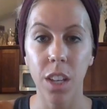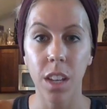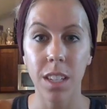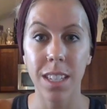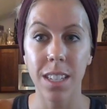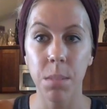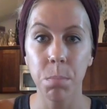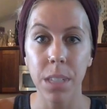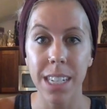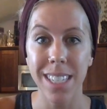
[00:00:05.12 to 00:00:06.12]

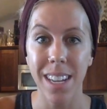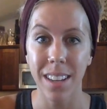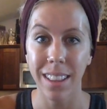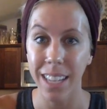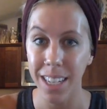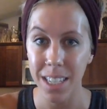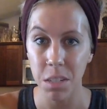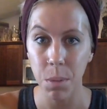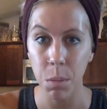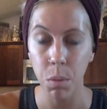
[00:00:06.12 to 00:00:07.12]
simply send links
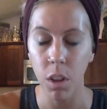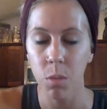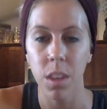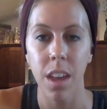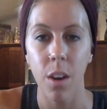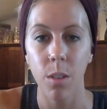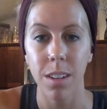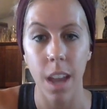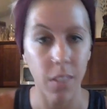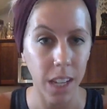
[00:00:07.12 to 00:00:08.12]
to people without
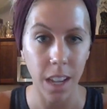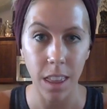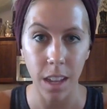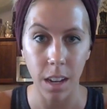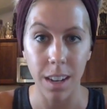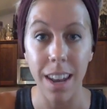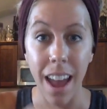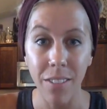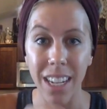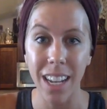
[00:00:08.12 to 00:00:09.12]
navigating
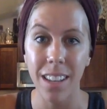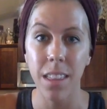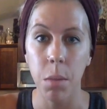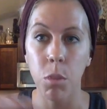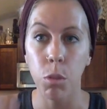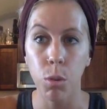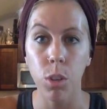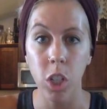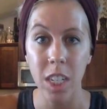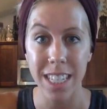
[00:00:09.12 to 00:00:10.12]
navigating them through
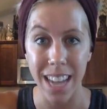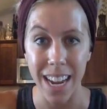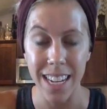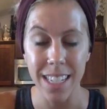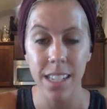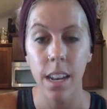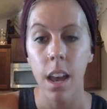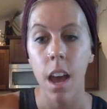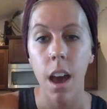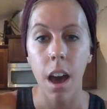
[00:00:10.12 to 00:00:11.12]
your site.
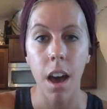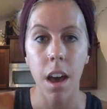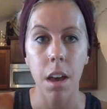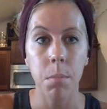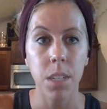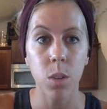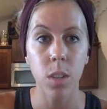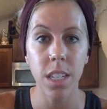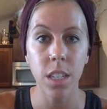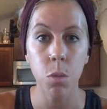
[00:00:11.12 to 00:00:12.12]
Um, so
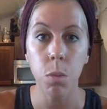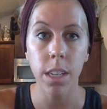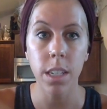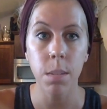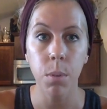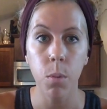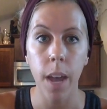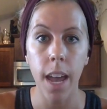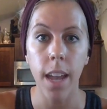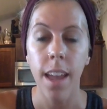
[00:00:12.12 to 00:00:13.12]
this is a really simple
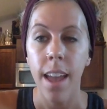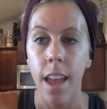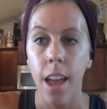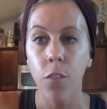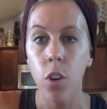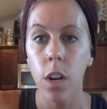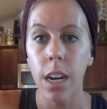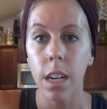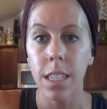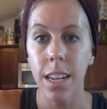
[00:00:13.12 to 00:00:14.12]
way. If
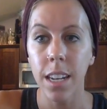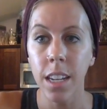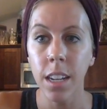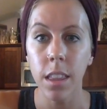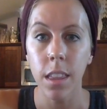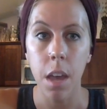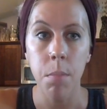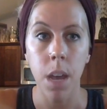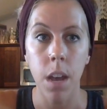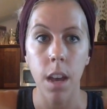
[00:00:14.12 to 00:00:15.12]
you're sending
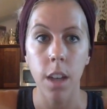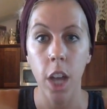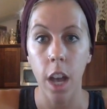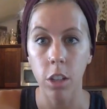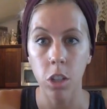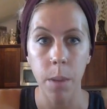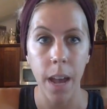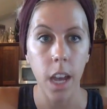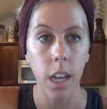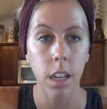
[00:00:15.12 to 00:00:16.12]
them a challenge
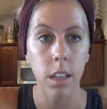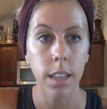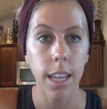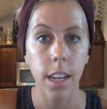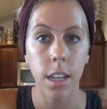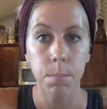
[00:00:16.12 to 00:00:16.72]
pack link,